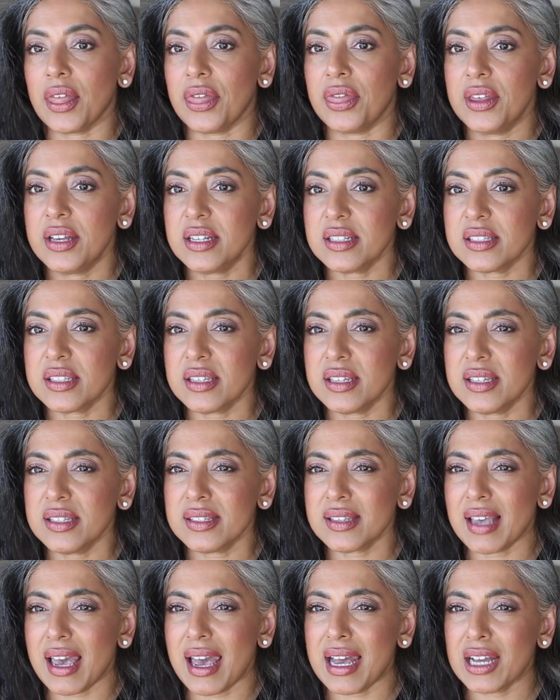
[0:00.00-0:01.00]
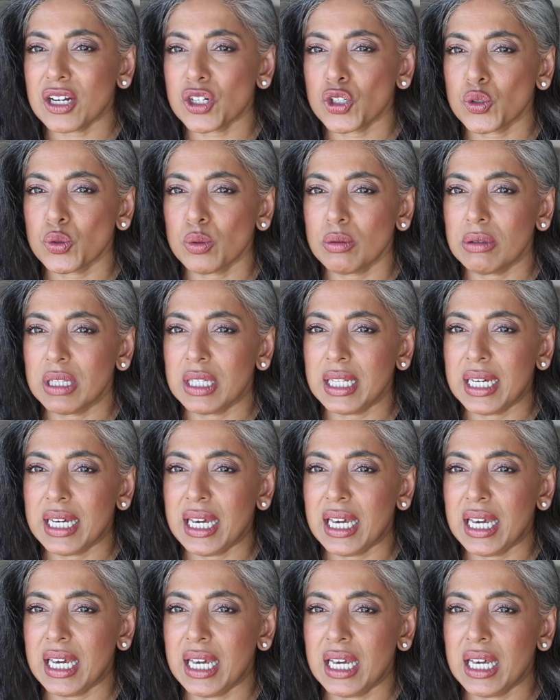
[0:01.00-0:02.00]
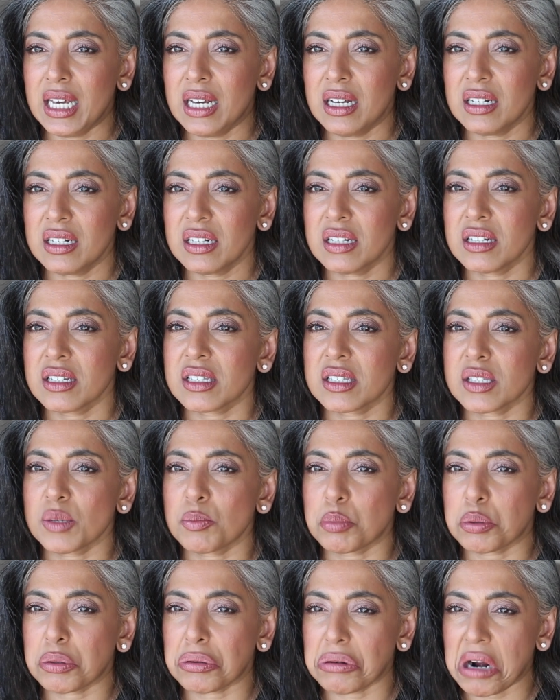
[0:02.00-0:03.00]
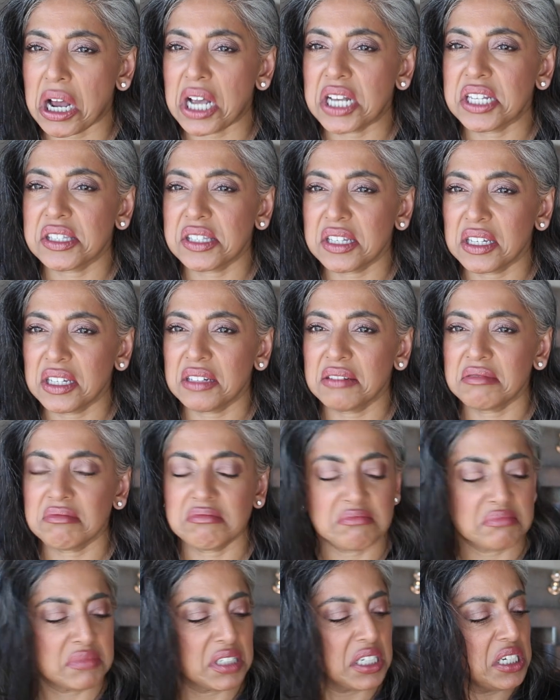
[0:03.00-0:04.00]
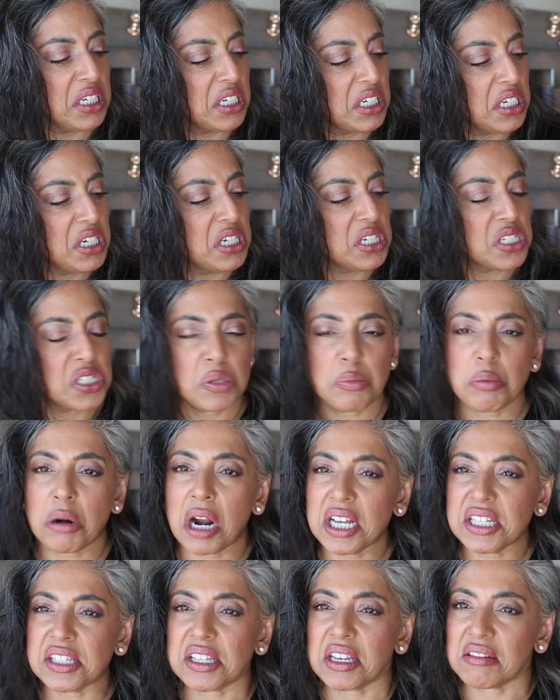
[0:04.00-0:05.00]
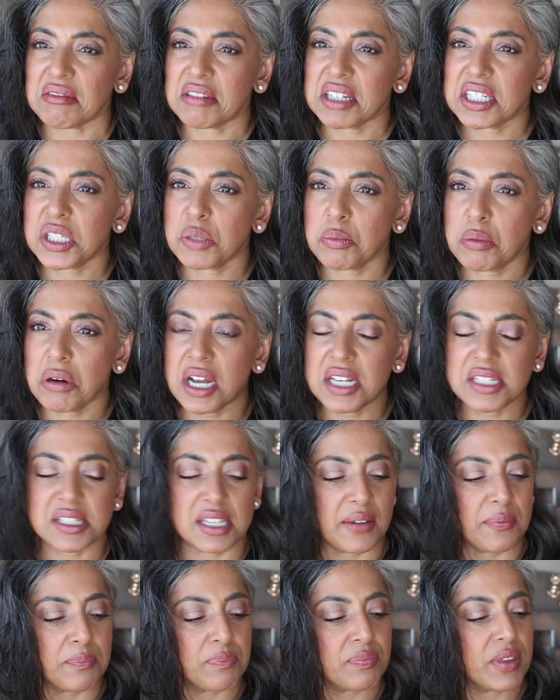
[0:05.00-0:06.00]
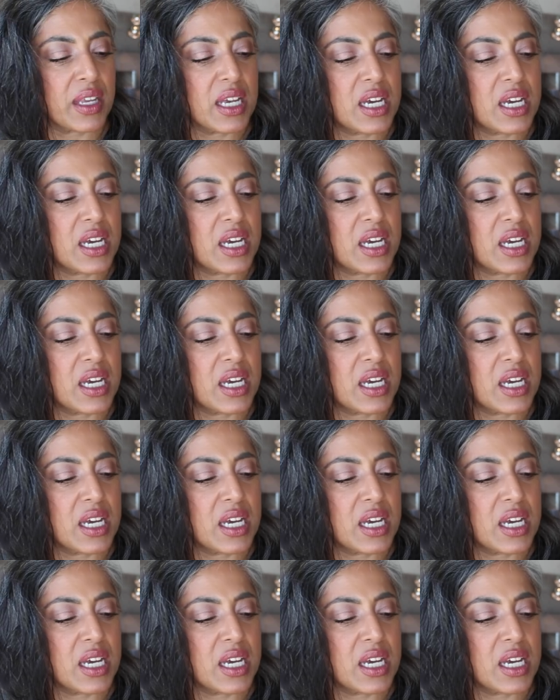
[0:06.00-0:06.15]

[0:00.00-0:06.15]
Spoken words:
this is actually surprising. It's surprising.